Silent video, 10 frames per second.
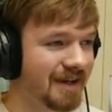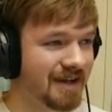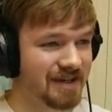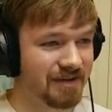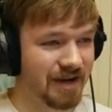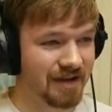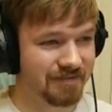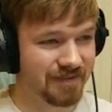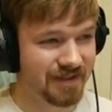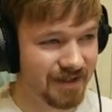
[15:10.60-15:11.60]
Because I don't
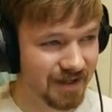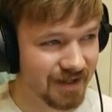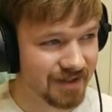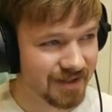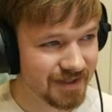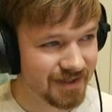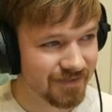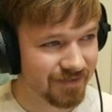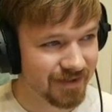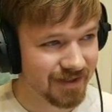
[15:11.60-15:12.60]
have the,
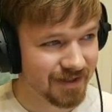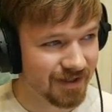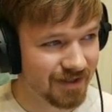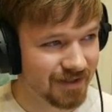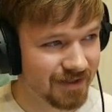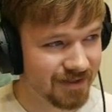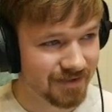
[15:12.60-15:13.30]
what do you call it?